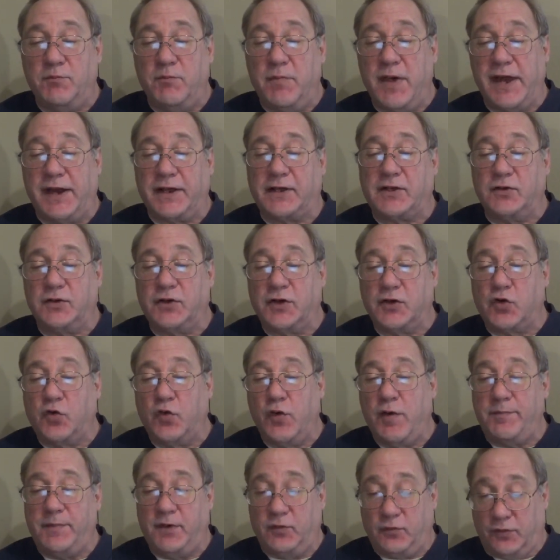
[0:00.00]
medical
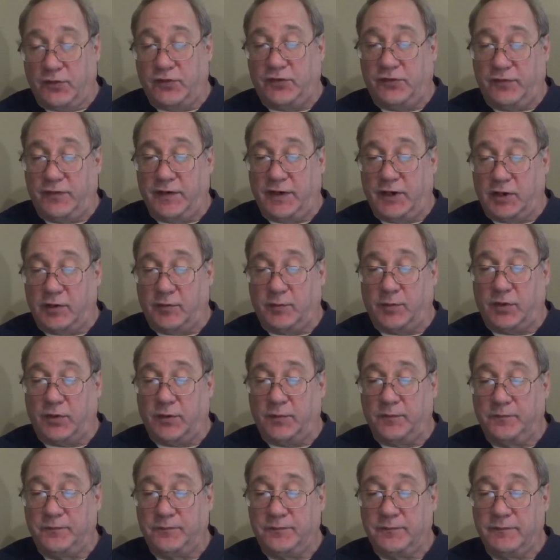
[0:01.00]
equipment was available.
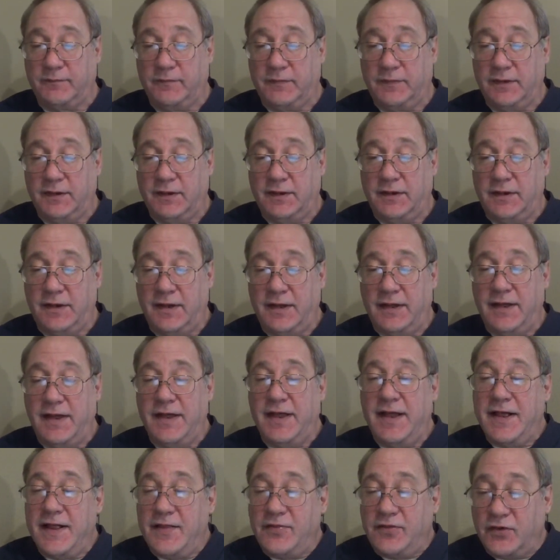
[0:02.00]

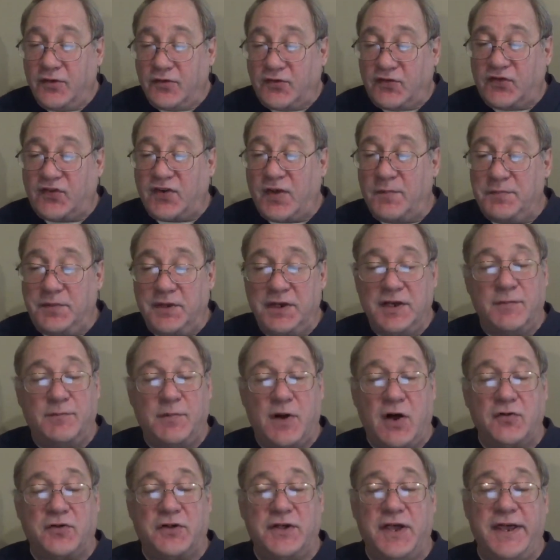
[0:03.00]
There's something
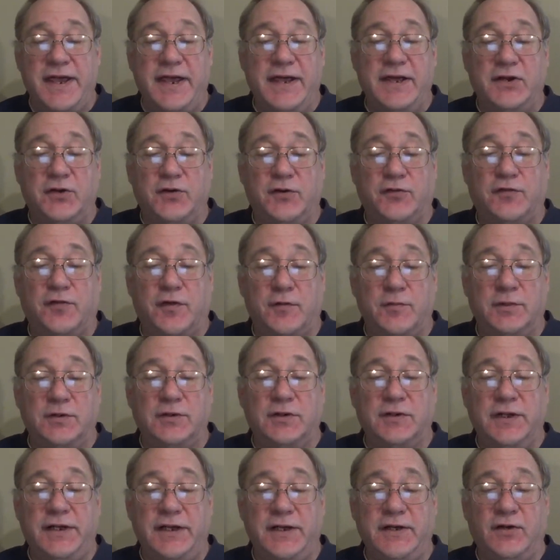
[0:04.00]
about candor from a
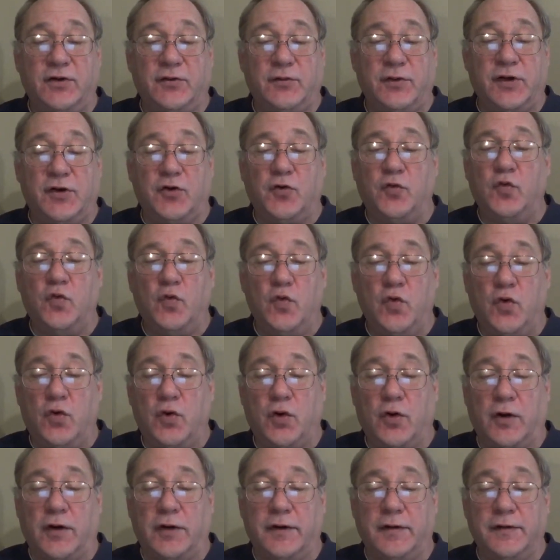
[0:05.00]
leader in a
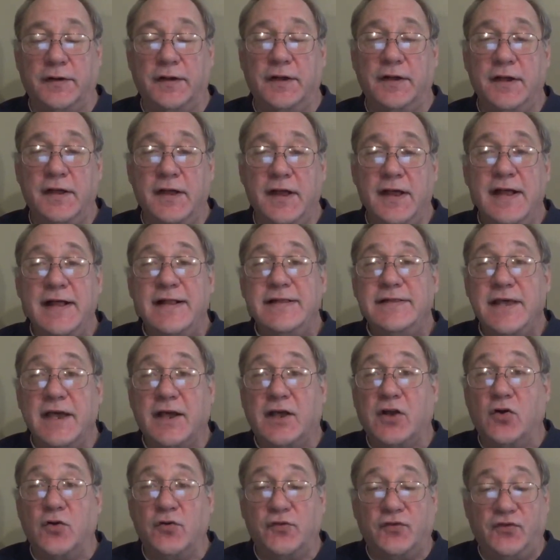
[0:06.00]
war
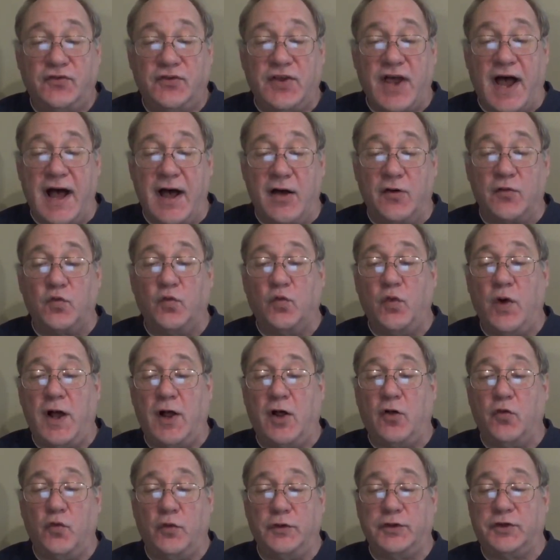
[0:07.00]
that goes down
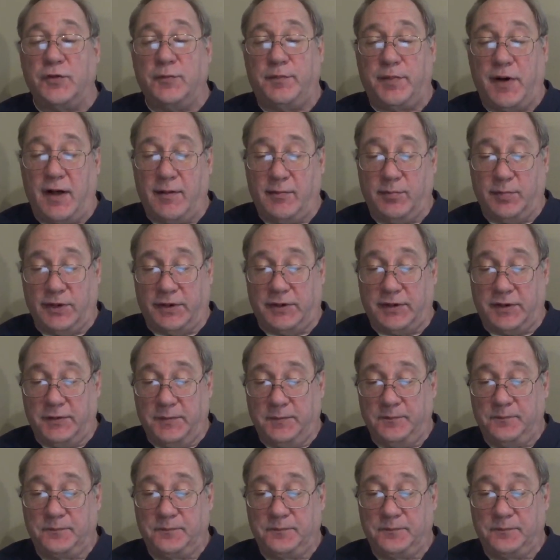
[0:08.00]
well with the public.